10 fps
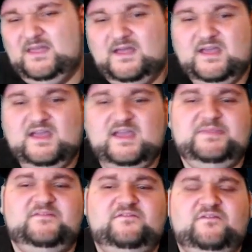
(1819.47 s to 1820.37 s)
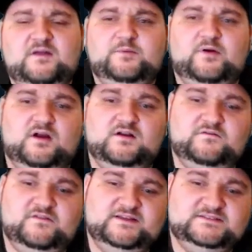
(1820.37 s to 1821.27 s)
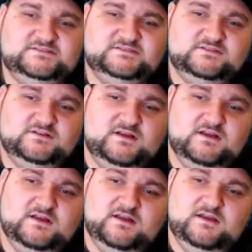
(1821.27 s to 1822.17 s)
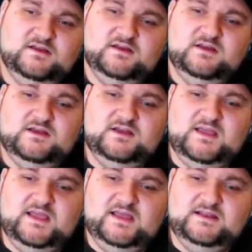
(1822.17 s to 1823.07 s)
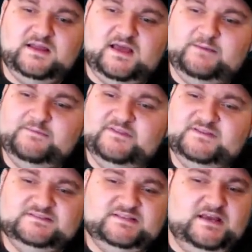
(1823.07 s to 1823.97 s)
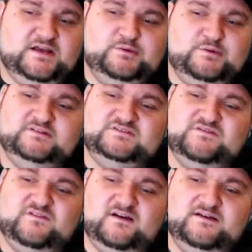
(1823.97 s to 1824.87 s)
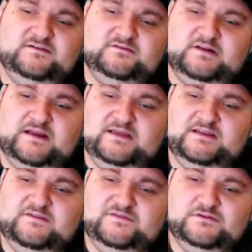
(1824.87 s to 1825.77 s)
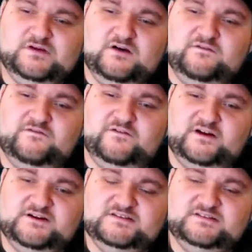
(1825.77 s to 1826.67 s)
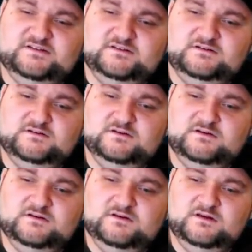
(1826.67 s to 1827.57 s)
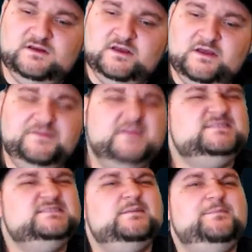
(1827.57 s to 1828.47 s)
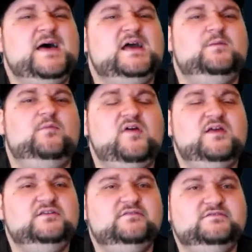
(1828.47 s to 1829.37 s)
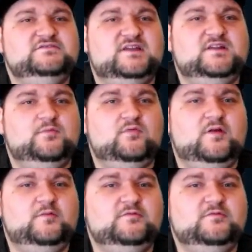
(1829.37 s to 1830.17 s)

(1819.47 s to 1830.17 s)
And the fun part of this, and I mean, this is air quotes fun, right? If you go first, this is a battle plan you lose on deployment.